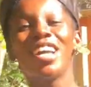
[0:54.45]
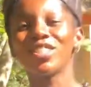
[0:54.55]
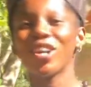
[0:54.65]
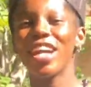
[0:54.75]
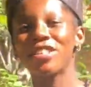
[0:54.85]

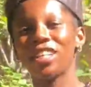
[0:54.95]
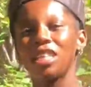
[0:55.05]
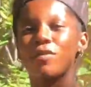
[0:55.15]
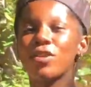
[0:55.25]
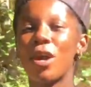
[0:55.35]
so in
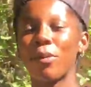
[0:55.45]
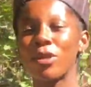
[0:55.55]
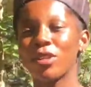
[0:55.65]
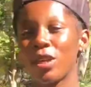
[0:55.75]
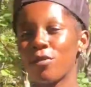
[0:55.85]
today's video i'm going
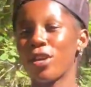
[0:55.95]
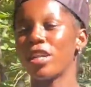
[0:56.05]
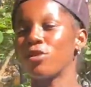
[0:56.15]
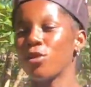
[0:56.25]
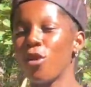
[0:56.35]
to give you a
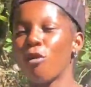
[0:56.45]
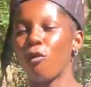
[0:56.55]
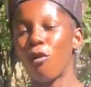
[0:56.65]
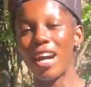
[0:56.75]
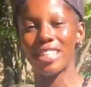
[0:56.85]
tour of
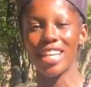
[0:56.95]
what